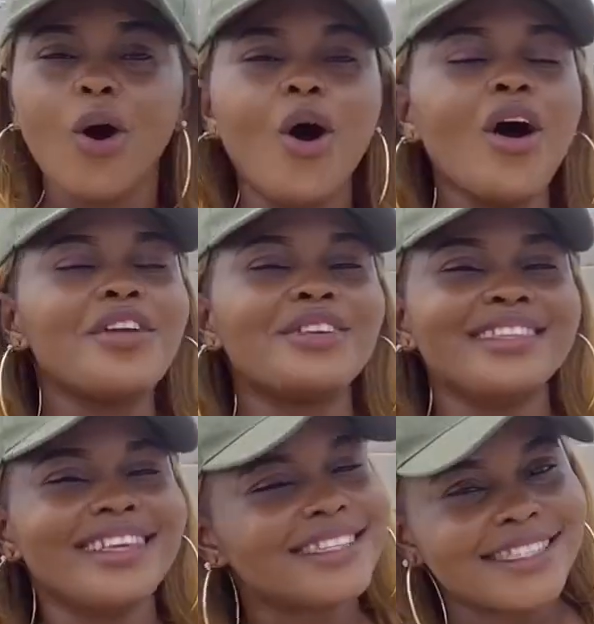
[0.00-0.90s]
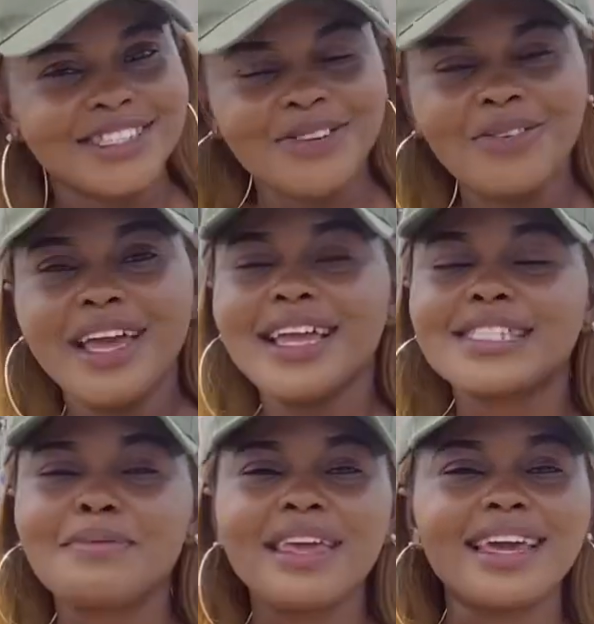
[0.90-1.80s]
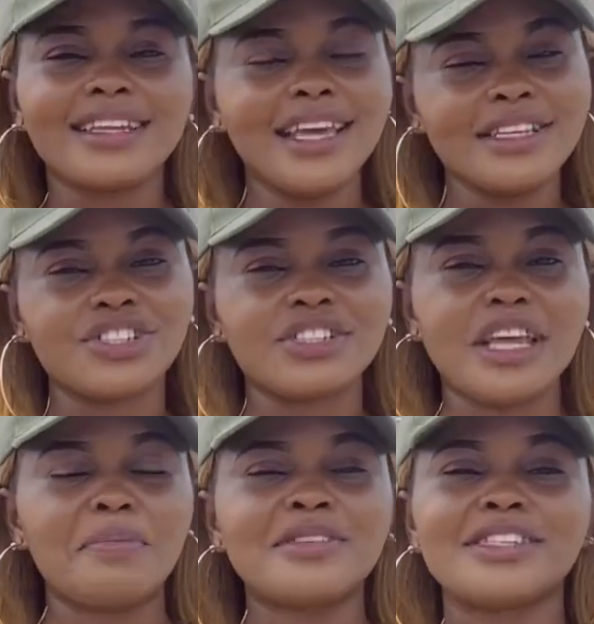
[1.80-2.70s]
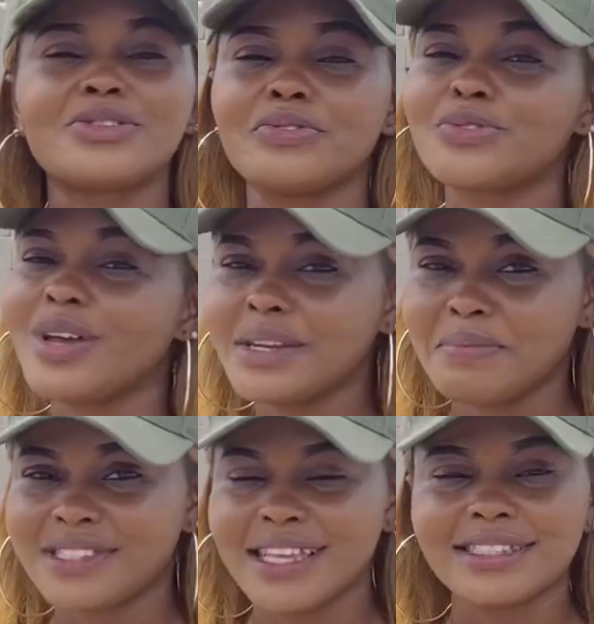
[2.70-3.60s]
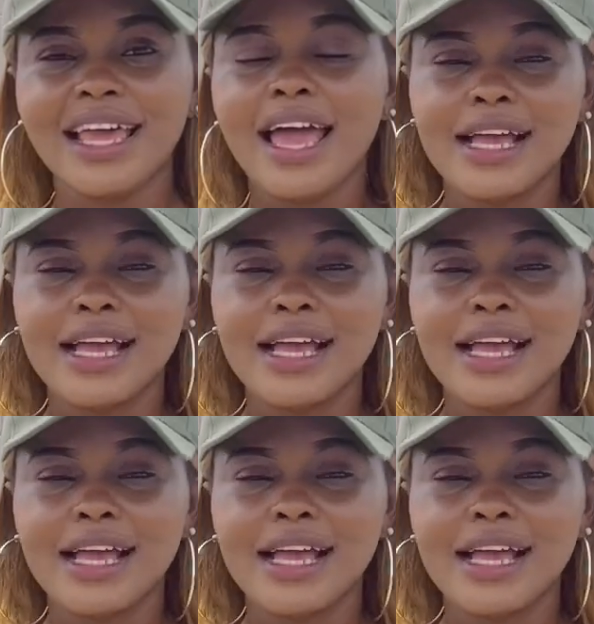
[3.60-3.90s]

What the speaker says: All you need to do is make an initial deposit of 20%